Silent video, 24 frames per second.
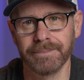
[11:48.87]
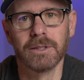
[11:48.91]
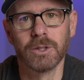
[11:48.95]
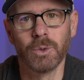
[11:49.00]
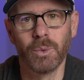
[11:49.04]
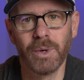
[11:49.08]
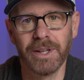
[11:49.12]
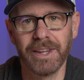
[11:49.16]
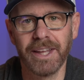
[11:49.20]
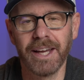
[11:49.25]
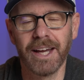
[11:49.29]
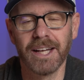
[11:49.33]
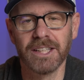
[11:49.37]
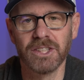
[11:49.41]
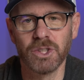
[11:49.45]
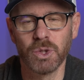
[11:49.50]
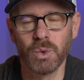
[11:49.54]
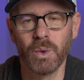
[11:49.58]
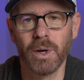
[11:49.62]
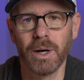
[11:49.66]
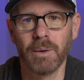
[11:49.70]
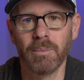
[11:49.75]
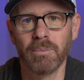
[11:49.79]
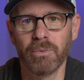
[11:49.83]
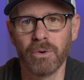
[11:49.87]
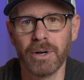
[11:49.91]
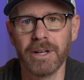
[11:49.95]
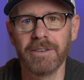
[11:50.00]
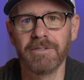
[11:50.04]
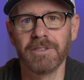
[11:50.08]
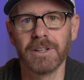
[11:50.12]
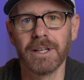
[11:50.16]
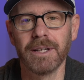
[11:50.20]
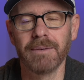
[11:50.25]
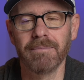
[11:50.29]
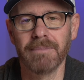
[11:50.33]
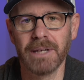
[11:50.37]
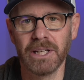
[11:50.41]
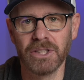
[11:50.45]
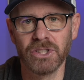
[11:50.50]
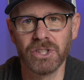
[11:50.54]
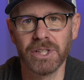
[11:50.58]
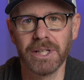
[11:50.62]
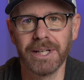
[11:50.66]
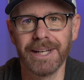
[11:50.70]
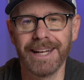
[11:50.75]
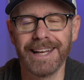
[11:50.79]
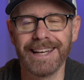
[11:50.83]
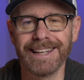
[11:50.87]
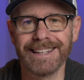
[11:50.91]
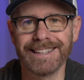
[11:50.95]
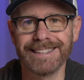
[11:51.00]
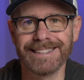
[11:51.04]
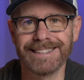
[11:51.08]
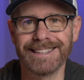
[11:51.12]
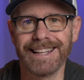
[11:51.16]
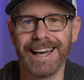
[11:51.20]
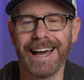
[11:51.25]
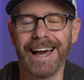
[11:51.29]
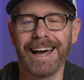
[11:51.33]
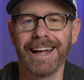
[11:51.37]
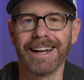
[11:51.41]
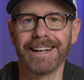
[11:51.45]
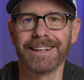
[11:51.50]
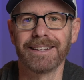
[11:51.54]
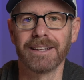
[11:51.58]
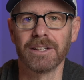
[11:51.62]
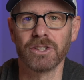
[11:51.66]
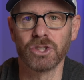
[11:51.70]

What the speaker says: So one thing I just want to briefly mention is that